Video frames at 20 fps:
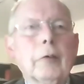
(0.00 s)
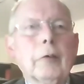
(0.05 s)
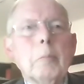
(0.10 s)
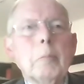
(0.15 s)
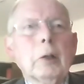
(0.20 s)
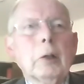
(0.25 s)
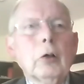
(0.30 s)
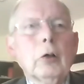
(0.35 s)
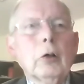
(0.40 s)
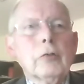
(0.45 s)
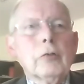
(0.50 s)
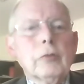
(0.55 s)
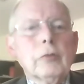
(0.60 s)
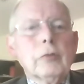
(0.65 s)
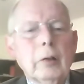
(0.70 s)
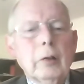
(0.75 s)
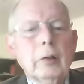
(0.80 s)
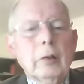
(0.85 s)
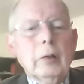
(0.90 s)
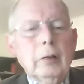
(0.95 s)
Because,
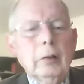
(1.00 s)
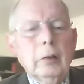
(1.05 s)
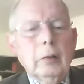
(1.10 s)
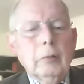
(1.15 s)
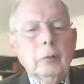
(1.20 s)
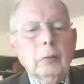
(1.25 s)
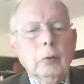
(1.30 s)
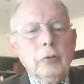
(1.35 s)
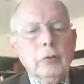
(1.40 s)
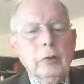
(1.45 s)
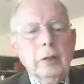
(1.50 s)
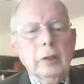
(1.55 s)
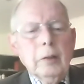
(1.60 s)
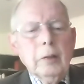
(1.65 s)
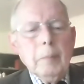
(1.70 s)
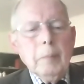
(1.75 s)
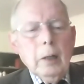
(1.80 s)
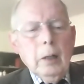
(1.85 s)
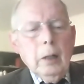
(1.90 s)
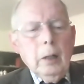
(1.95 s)
uh, you see,